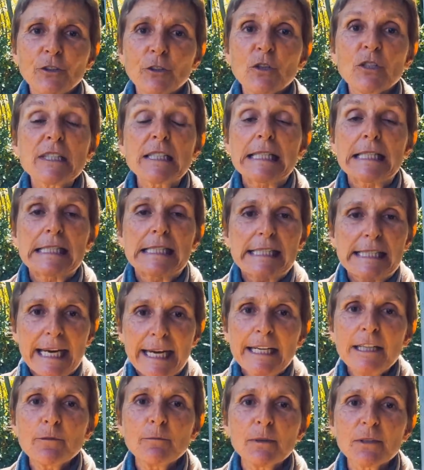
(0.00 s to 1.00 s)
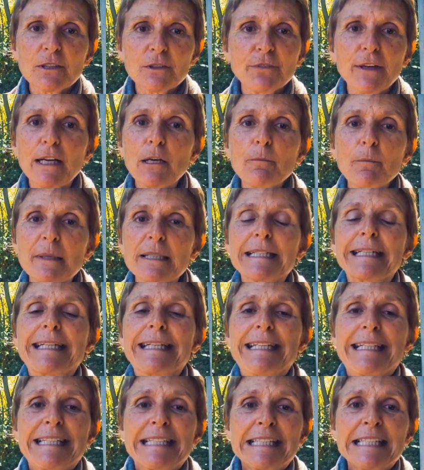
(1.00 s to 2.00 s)
sustainable development
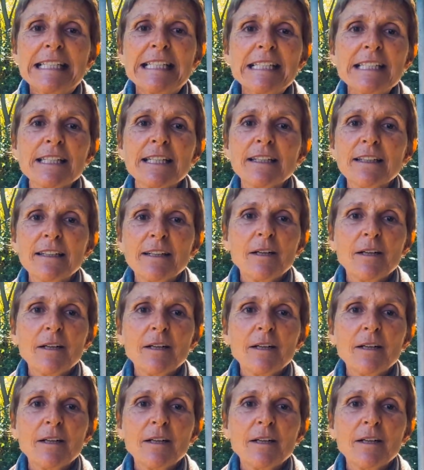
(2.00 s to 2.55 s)
in